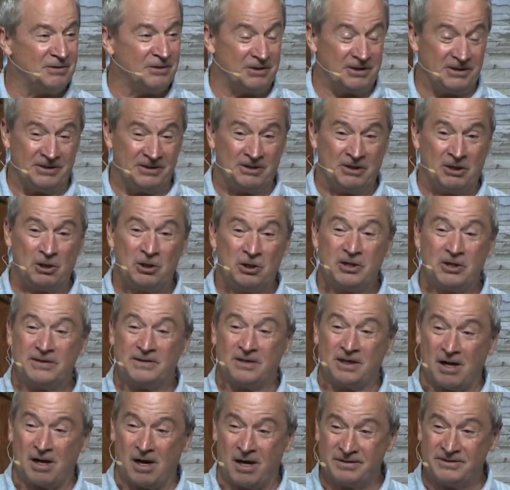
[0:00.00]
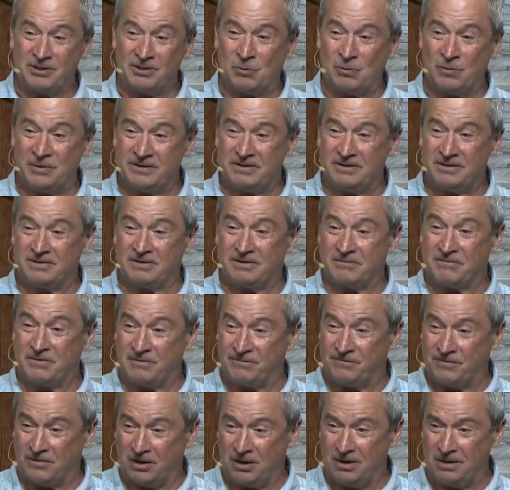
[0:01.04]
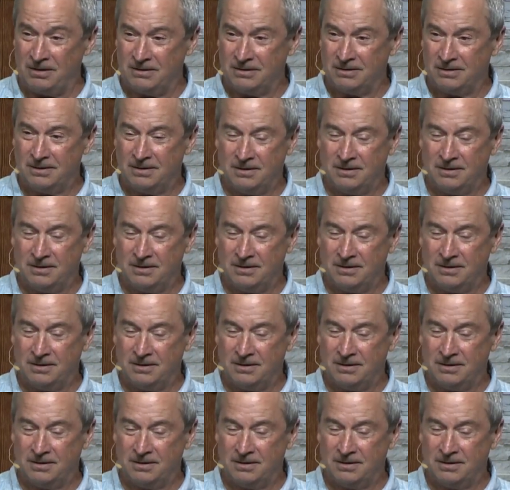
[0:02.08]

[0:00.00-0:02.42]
and look at the consequences of the fall,